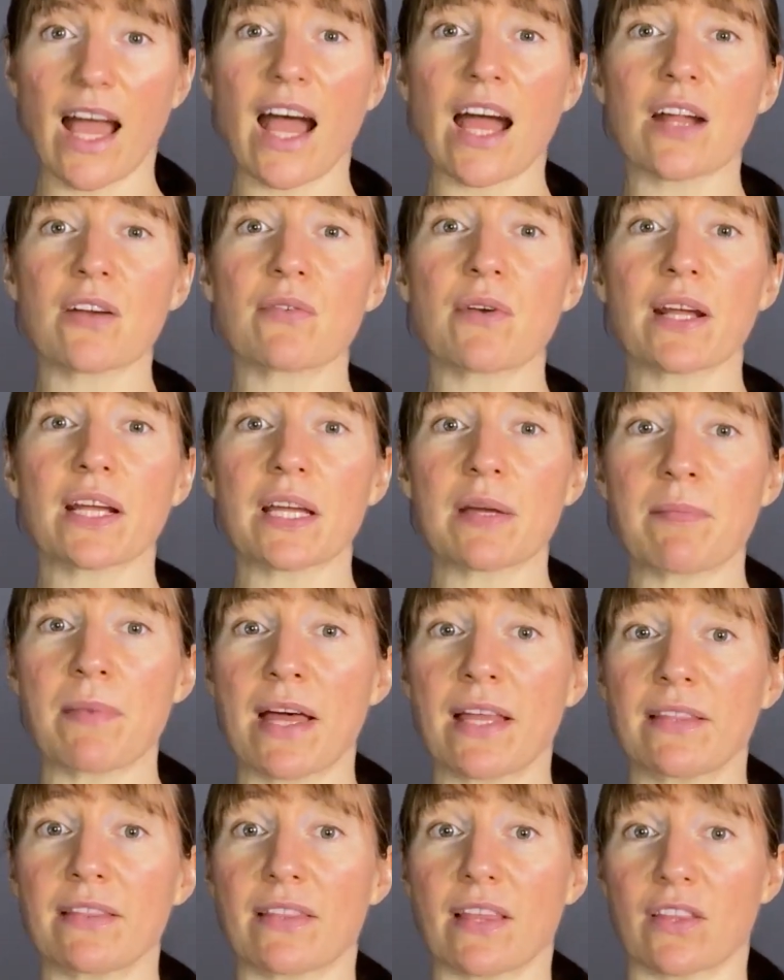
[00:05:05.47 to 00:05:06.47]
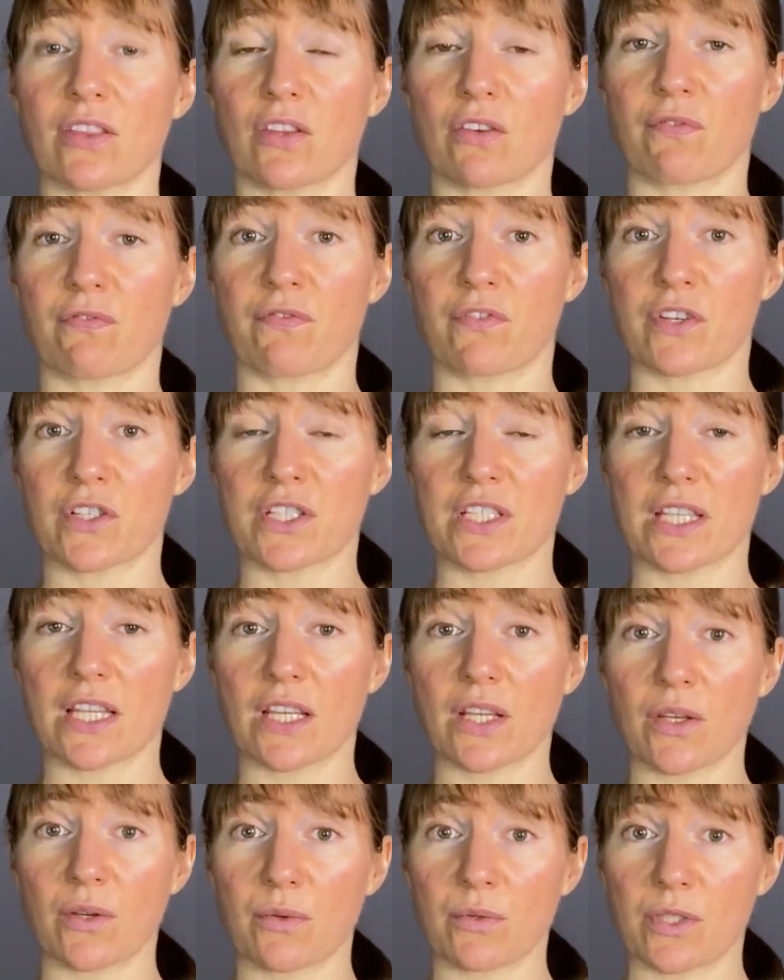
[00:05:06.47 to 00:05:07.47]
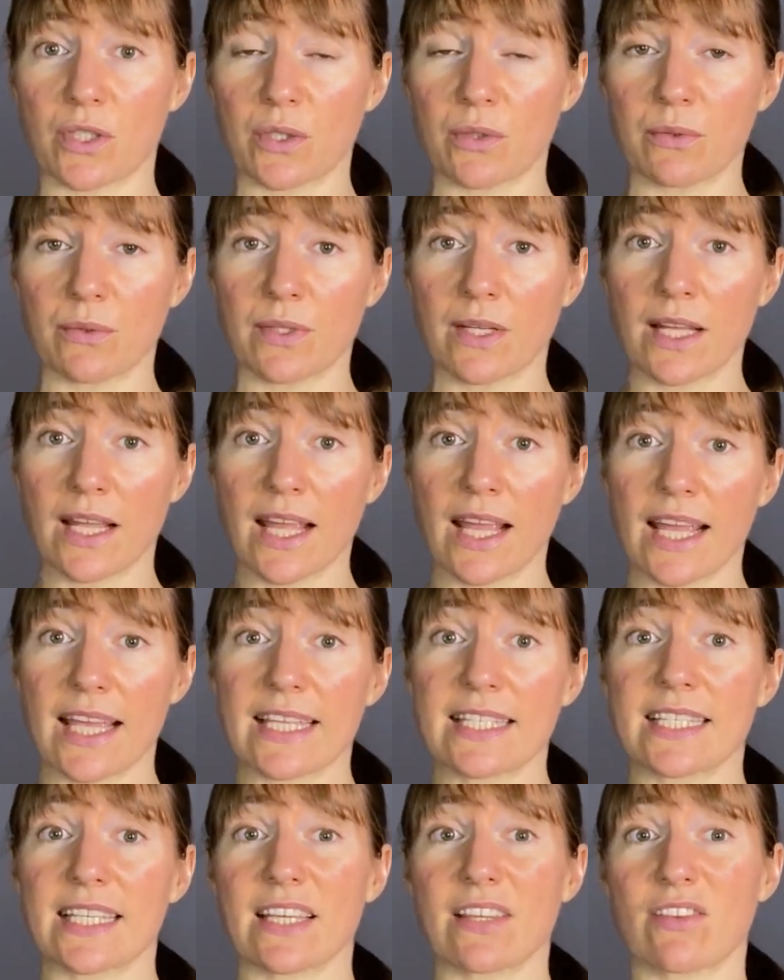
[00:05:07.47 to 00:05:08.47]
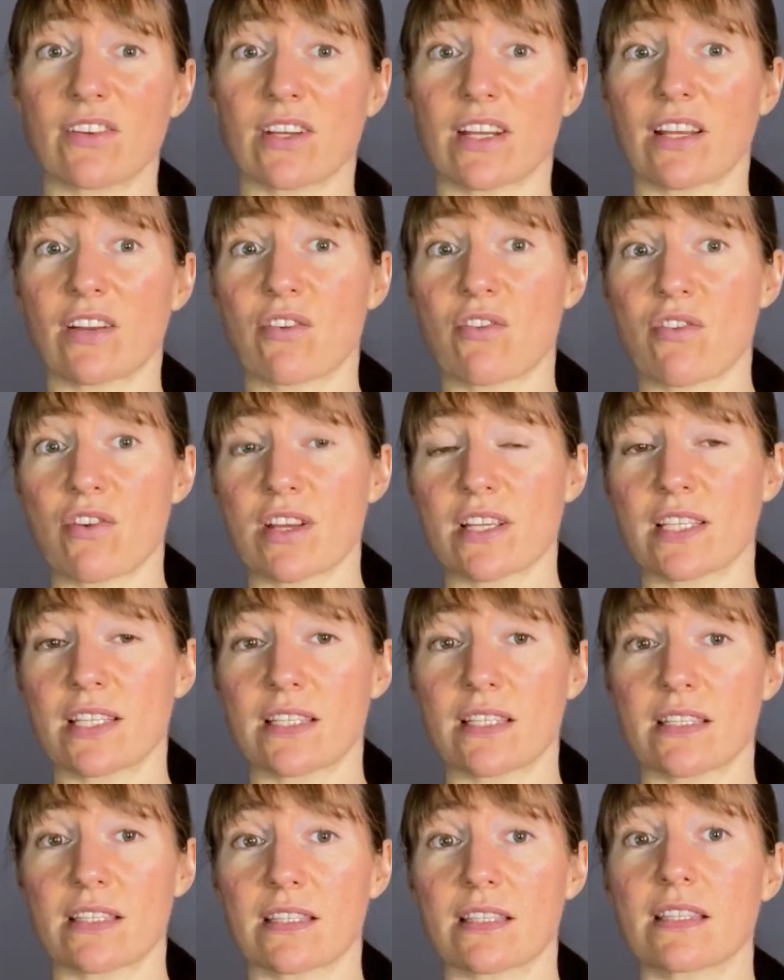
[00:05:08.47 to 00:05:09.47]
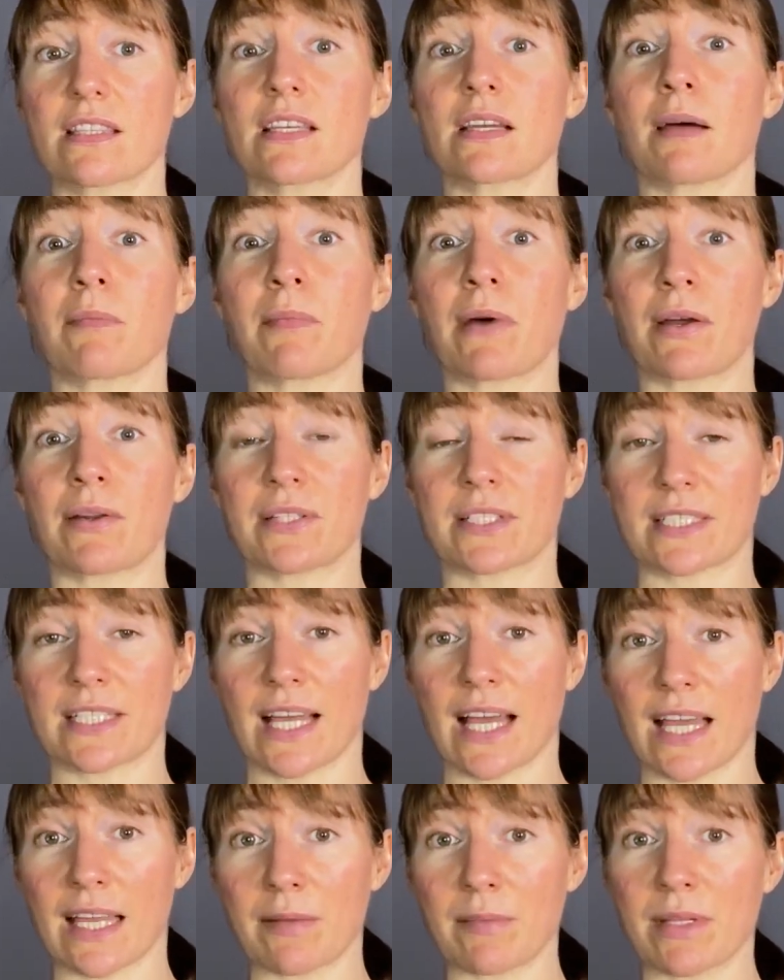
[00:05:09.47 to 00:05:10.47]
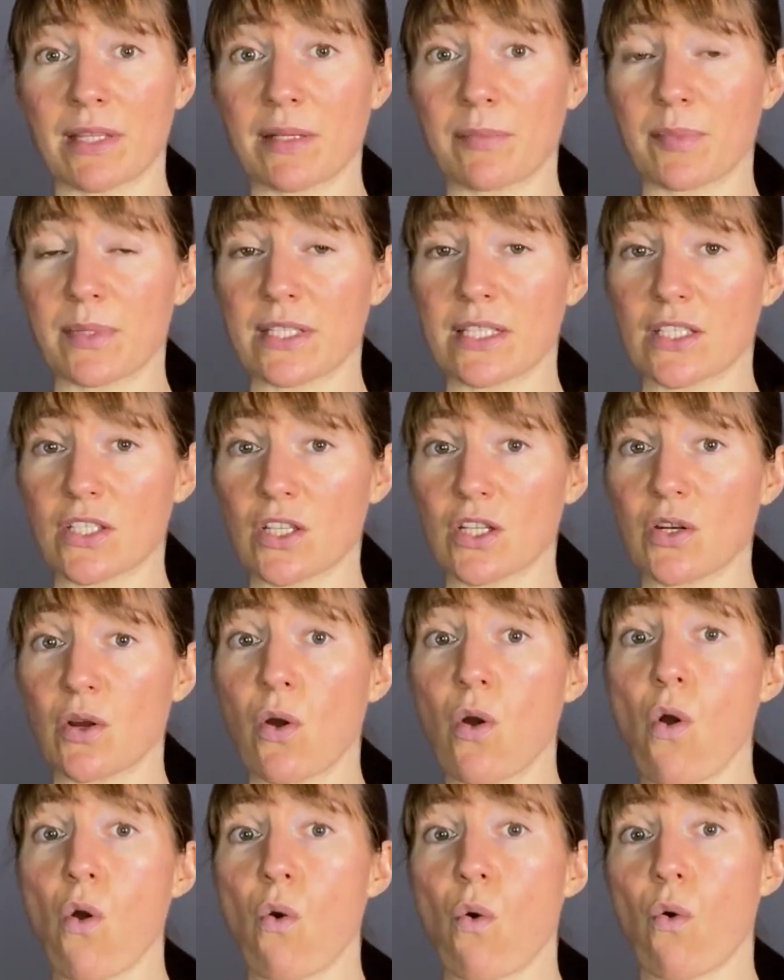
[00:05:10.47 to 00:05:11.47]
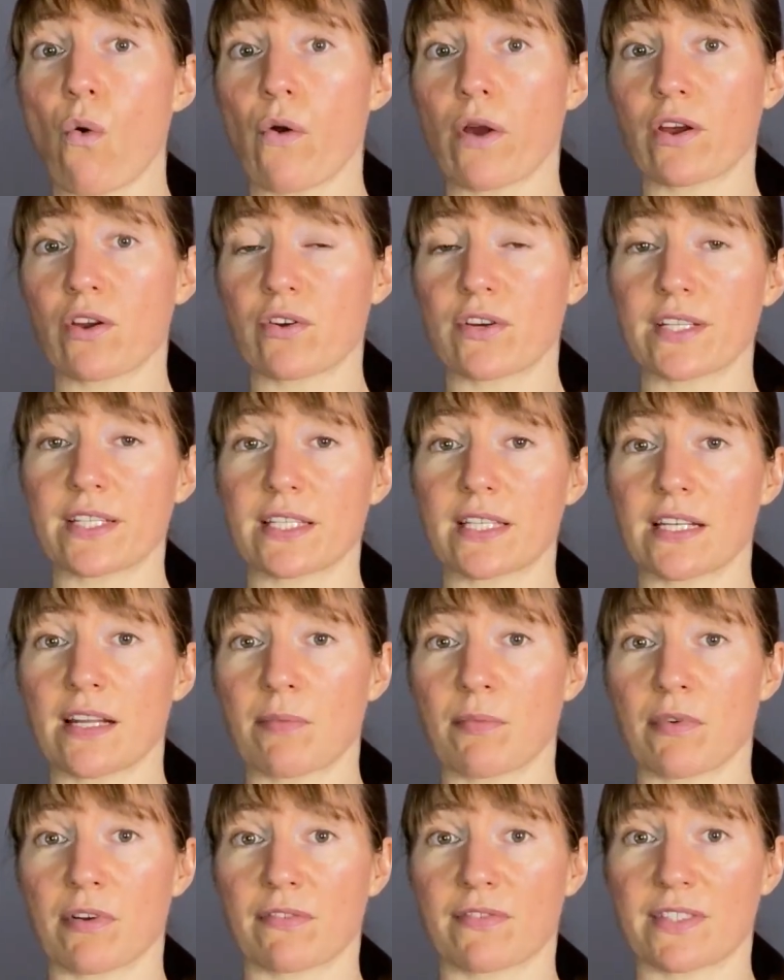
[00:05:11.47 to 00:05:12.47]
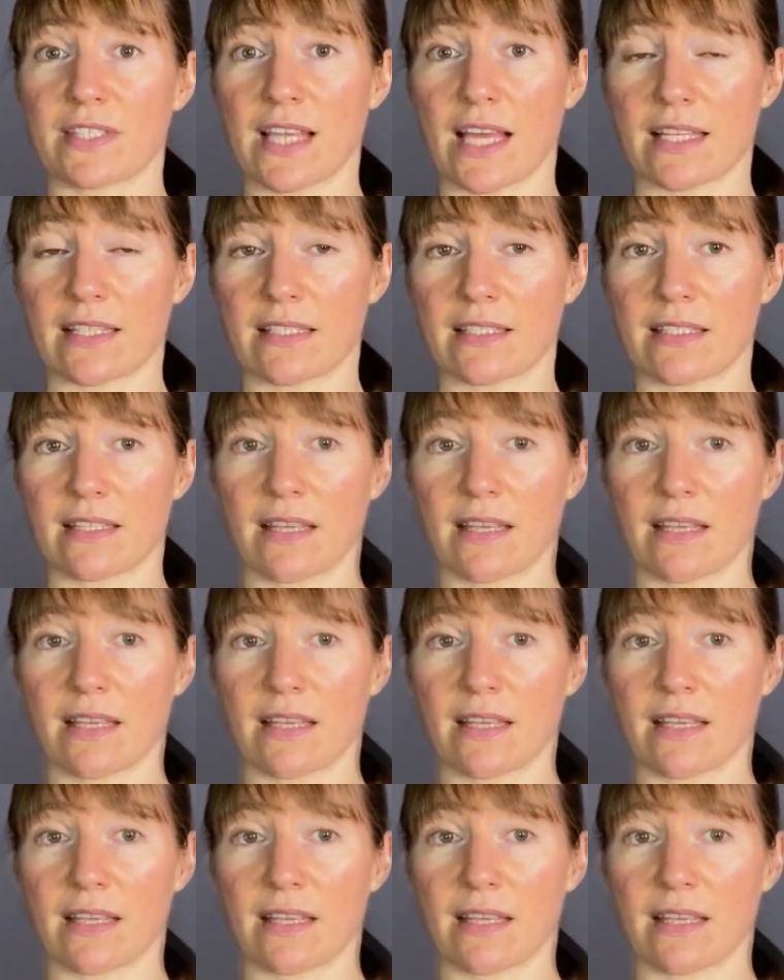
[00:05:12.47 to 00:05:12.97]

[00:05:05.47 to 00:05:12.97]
I recommend that the first thing you do is either increase the amount of time in the position or increase the number of sets.